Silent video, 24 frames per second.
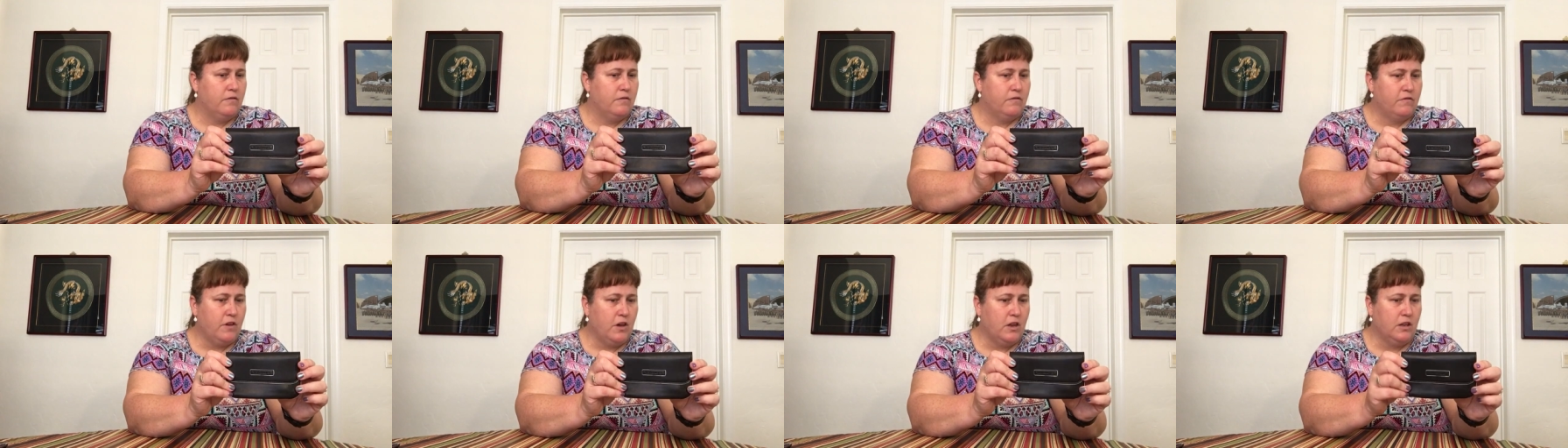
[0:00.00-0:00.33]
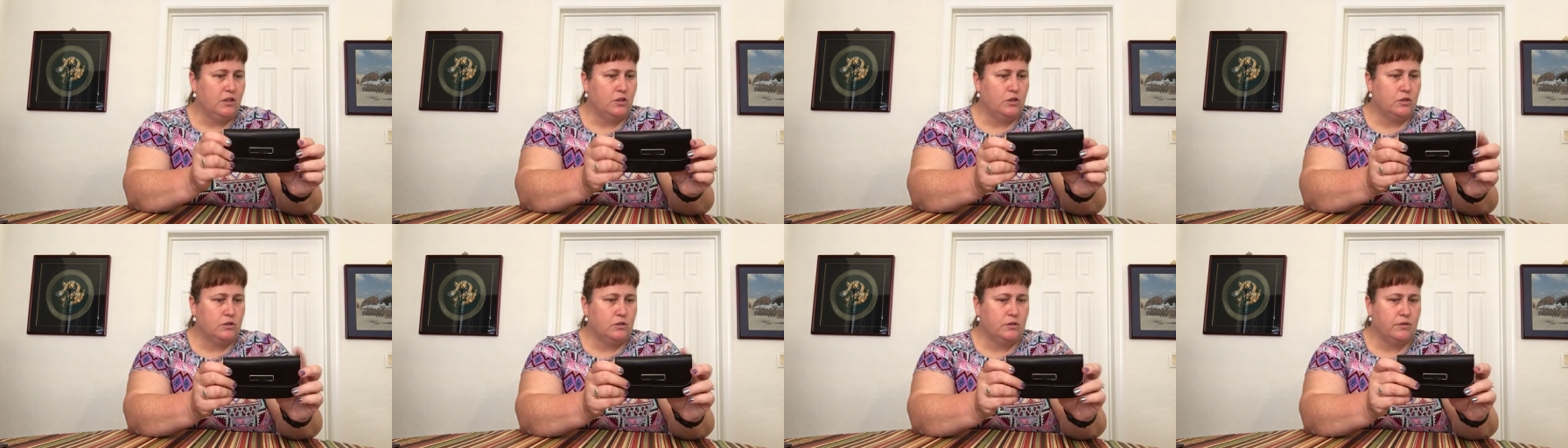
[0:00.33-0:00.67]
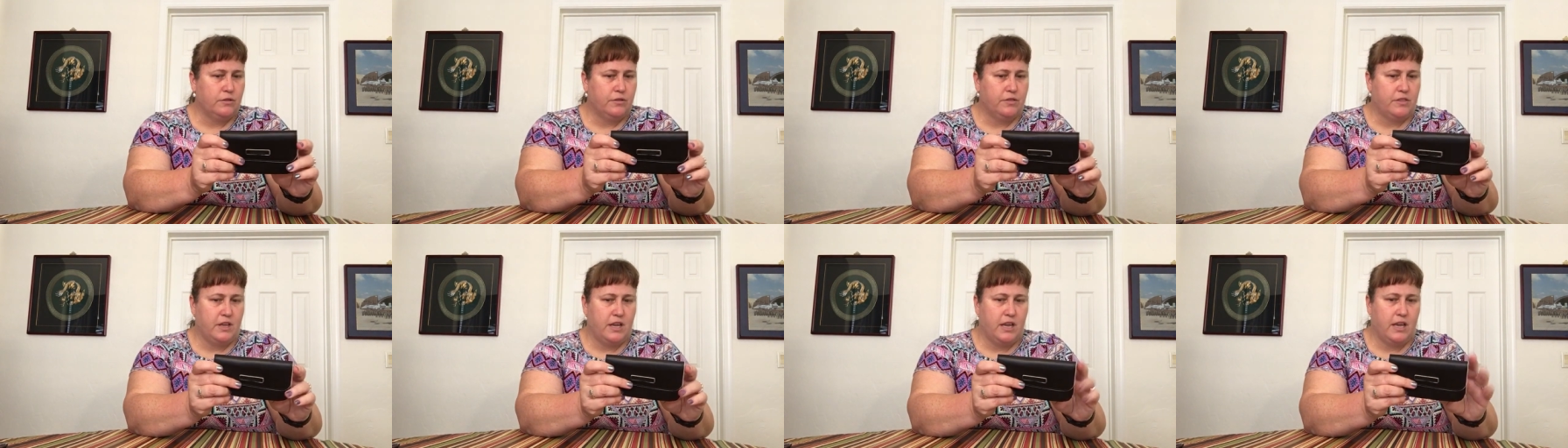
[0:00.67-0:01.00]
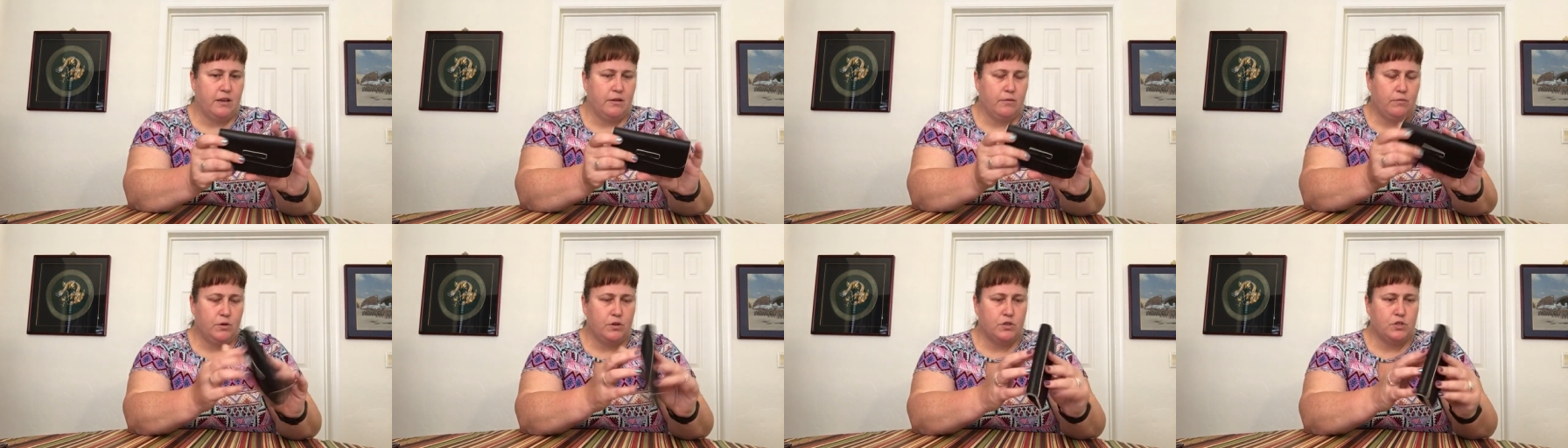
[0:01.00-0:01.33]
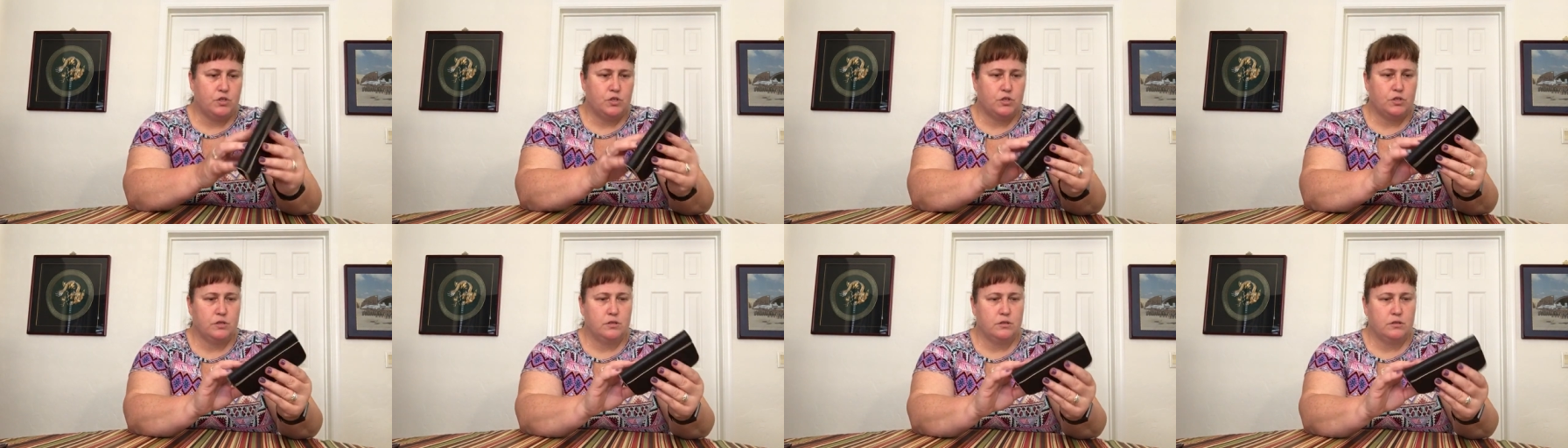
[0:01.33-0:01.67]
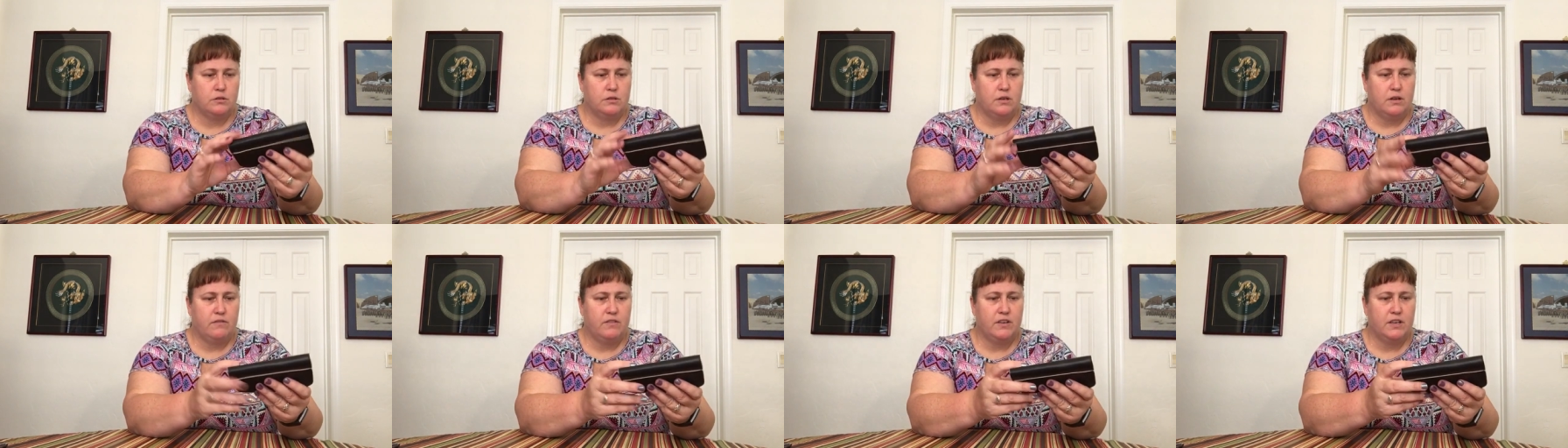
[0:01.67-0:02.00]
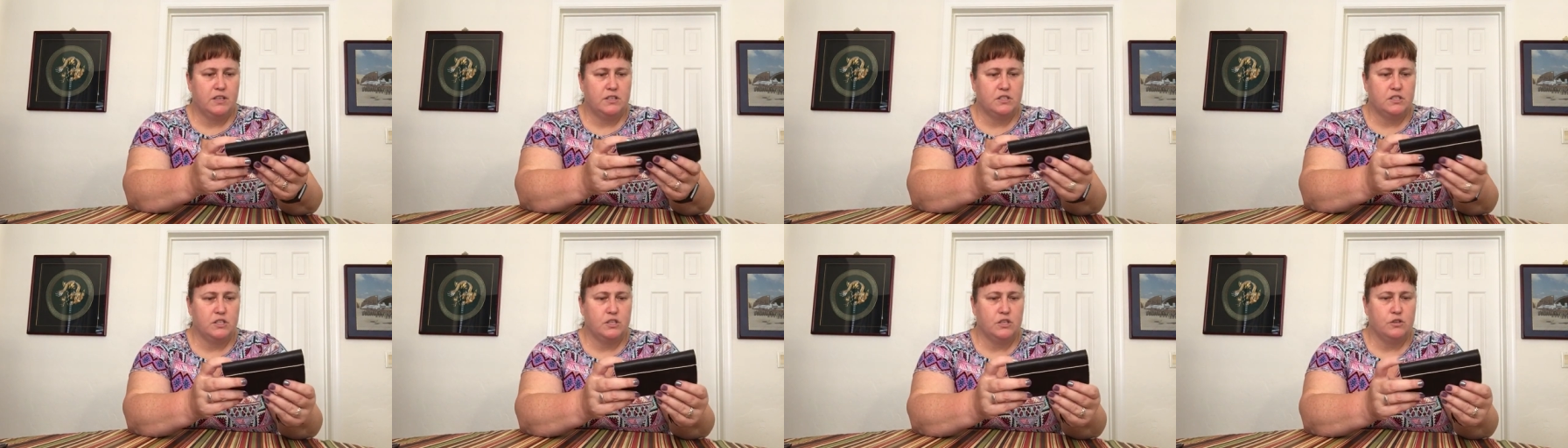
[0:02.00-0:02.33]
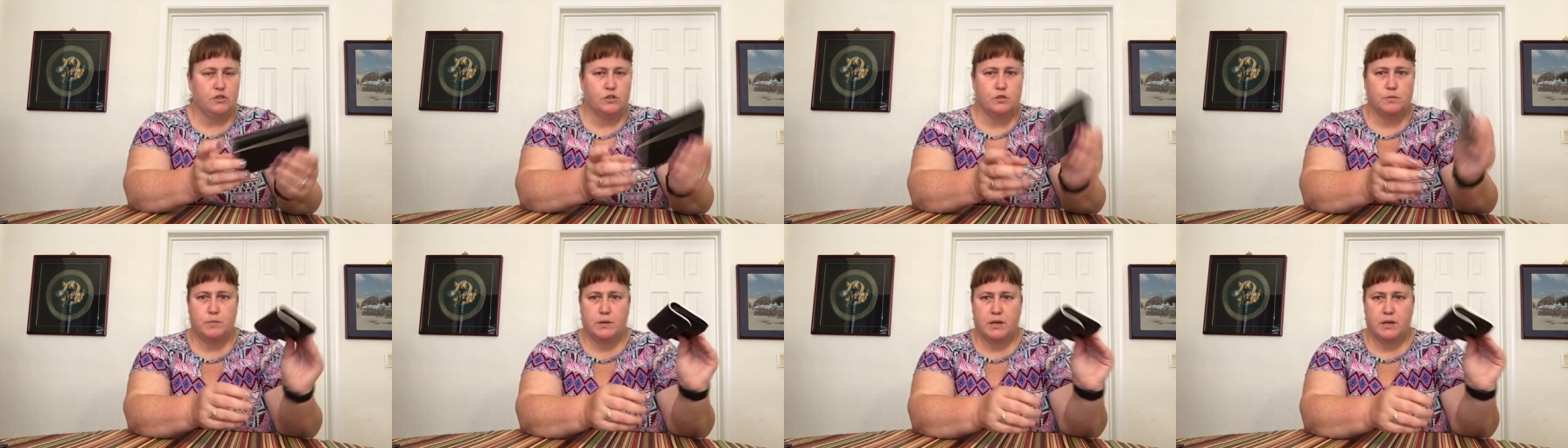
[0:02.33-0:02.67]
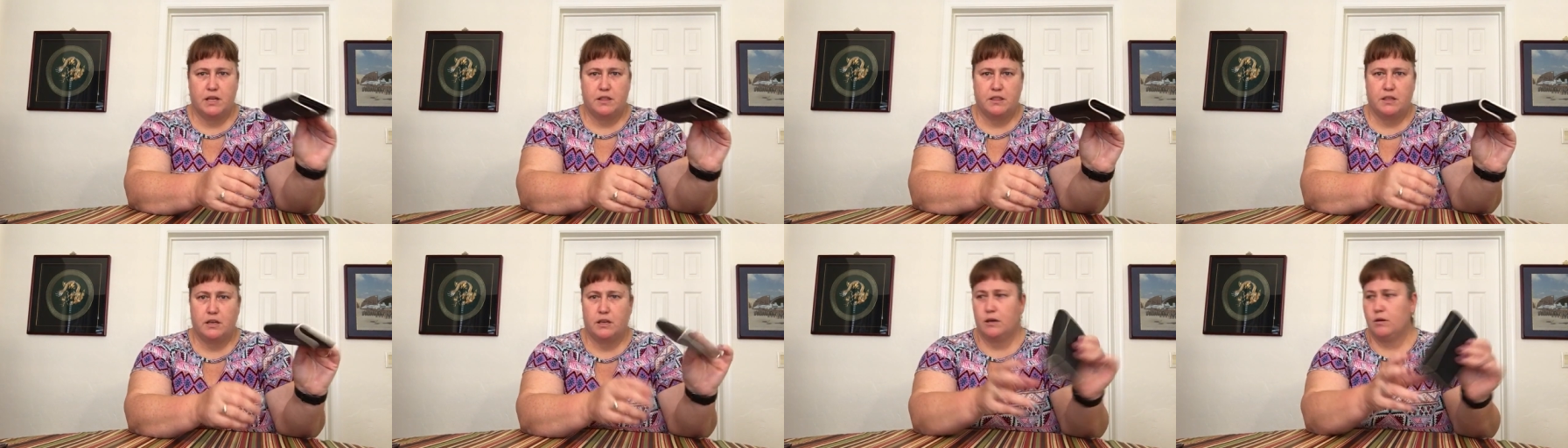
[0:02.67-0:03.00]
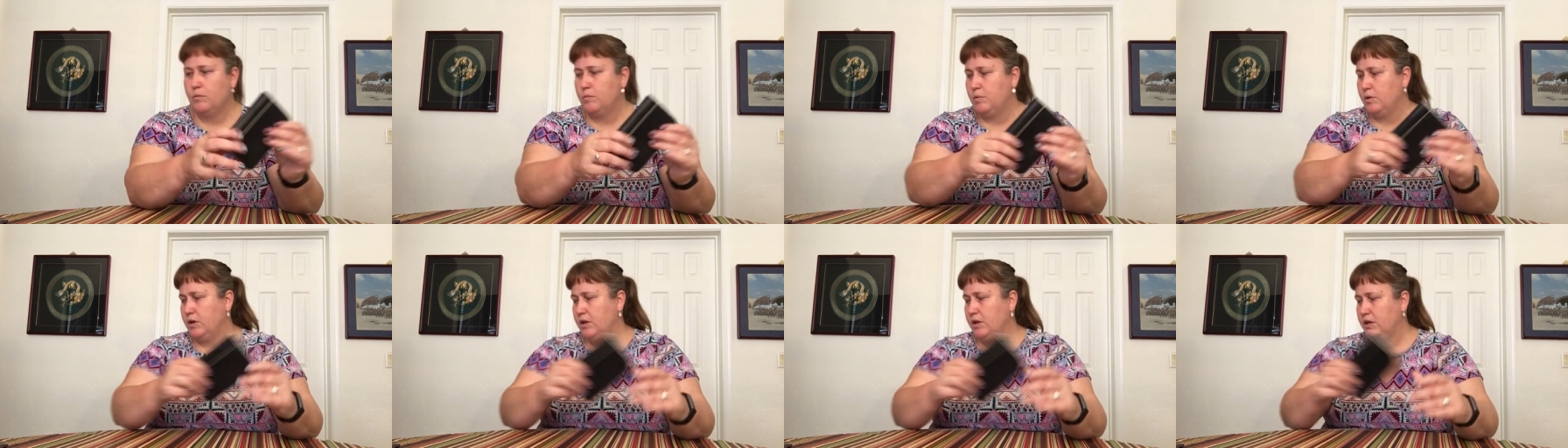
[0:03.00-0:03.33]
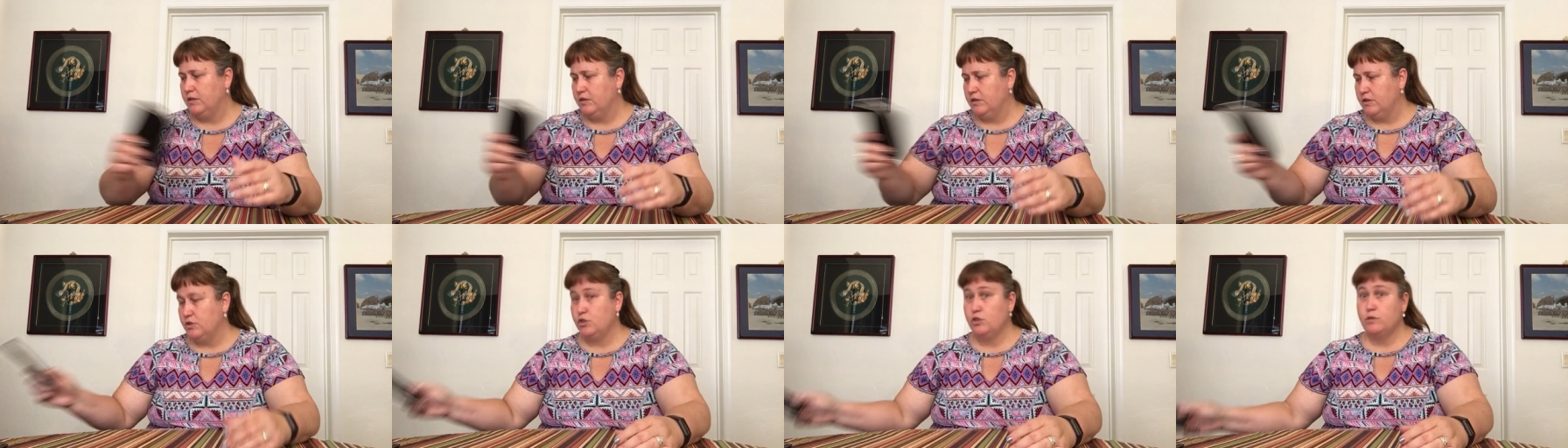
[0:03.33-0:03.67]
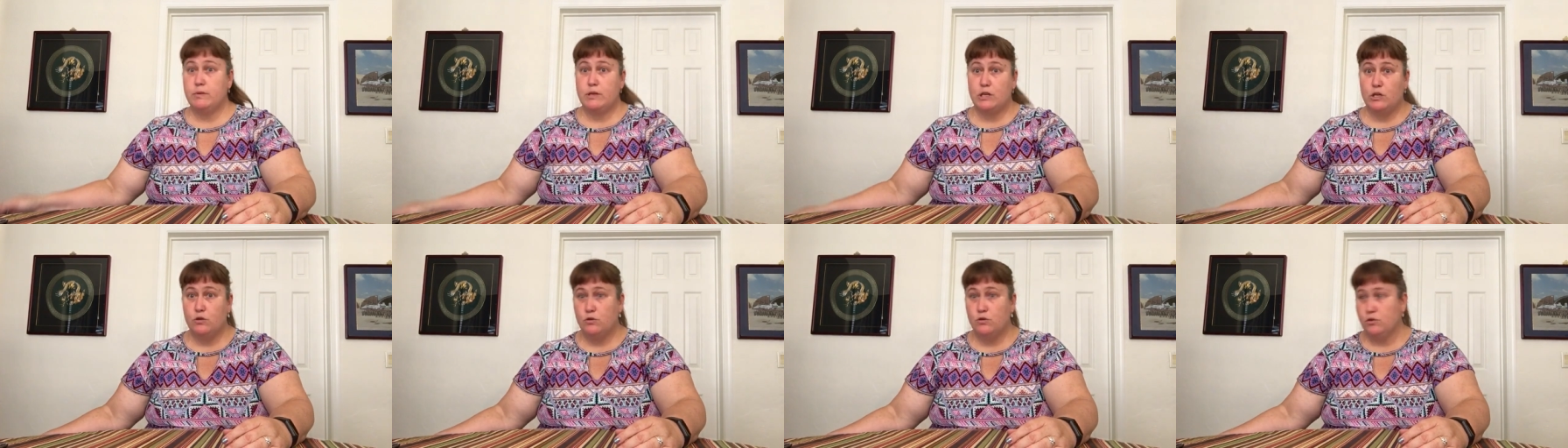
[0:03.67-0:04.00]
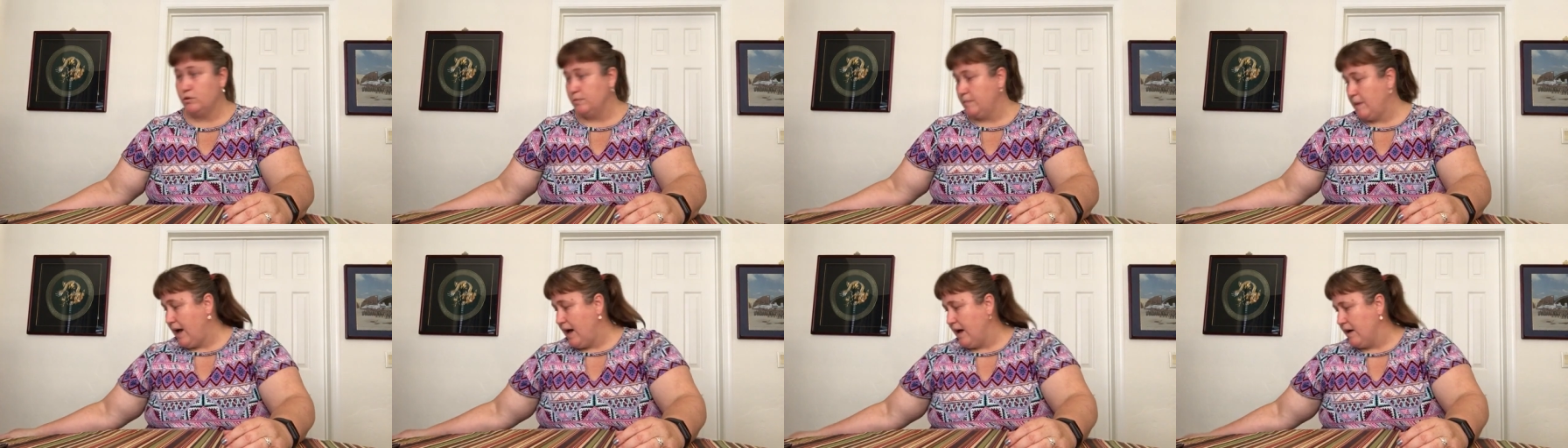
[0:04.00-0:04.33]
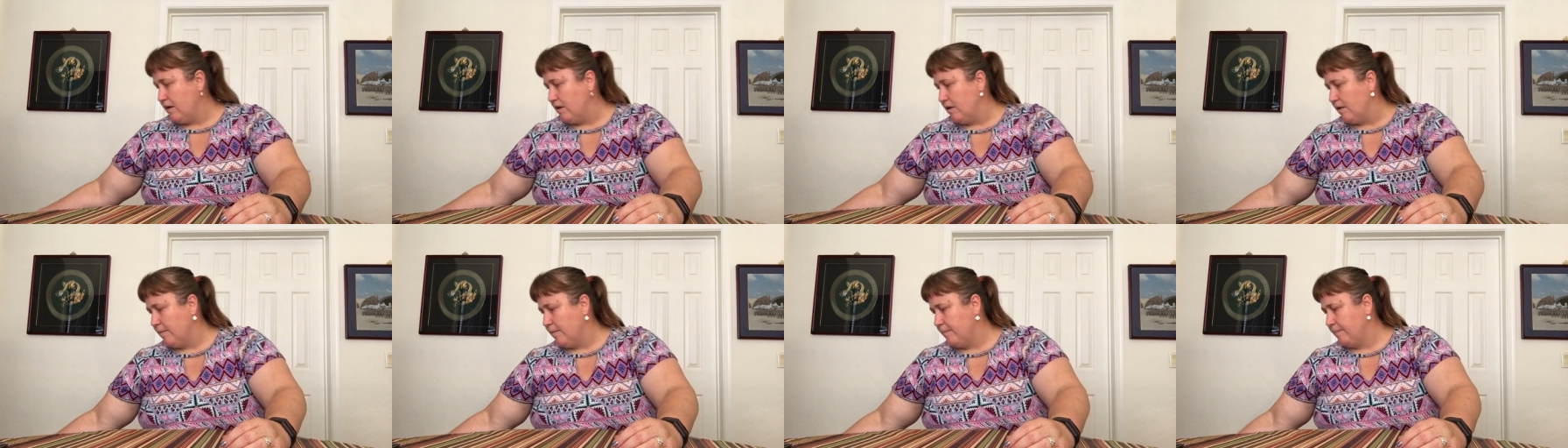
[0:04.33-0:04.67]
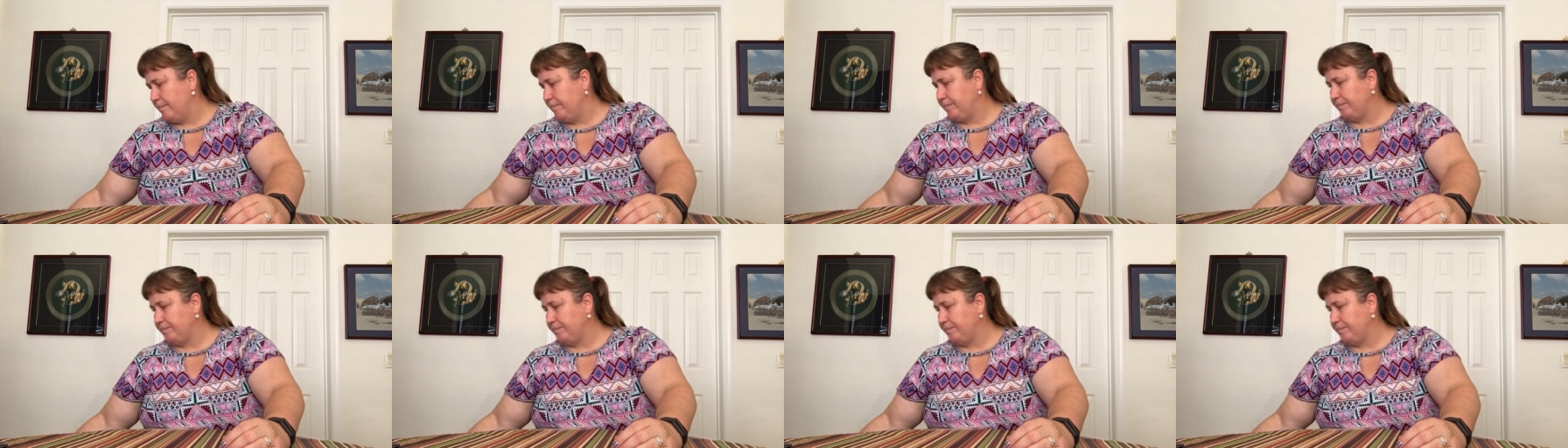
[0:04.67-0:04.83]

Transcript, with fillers: Fun little thing, which I've yet to use, but I think I will put it in the to be used pile.